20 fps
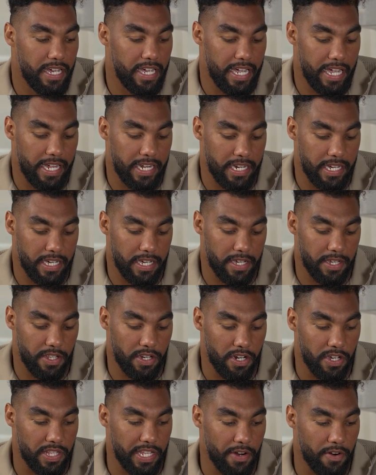And, you
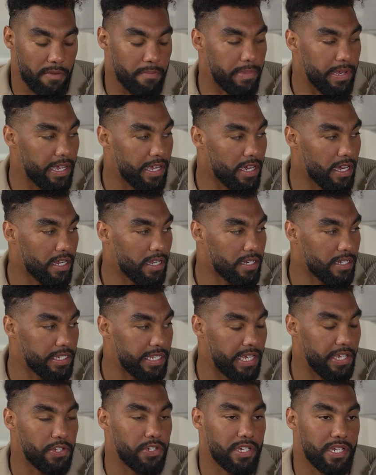know, they were big on
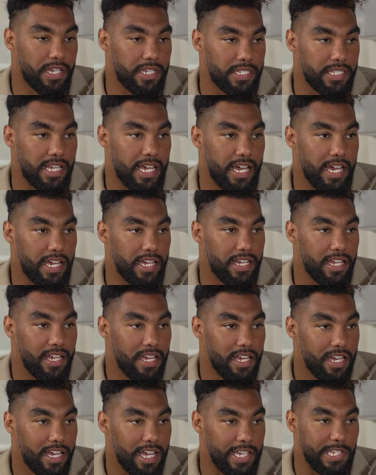teaching us that
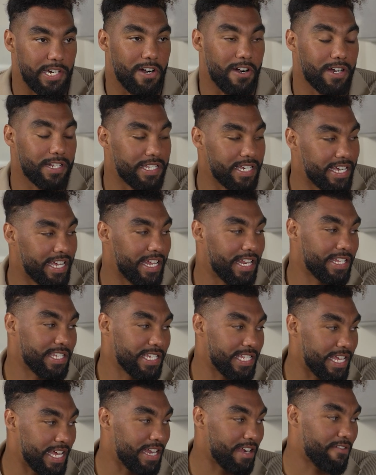it's hard to get
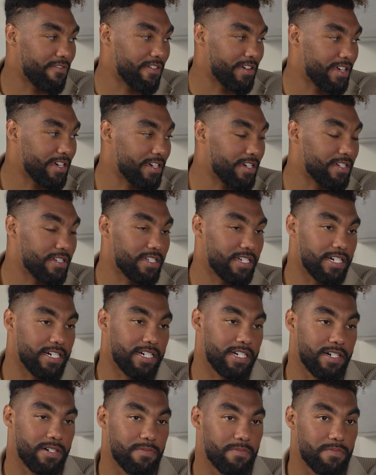into the
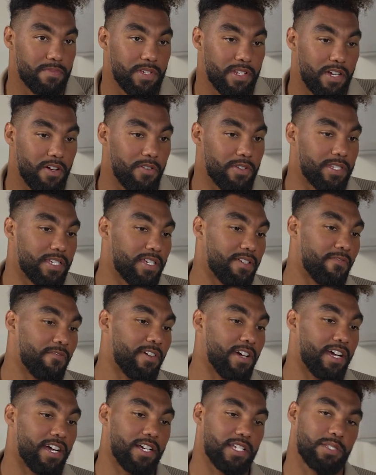NFL. You know, it's a
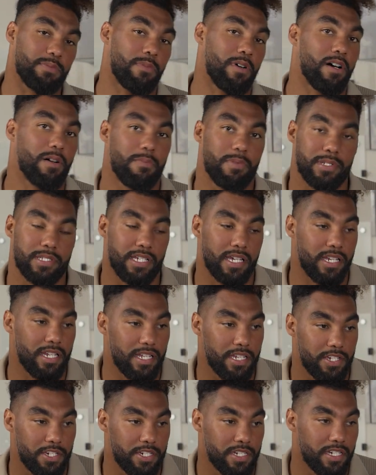very small
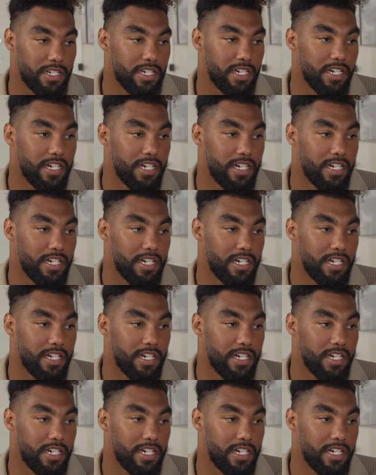percentage.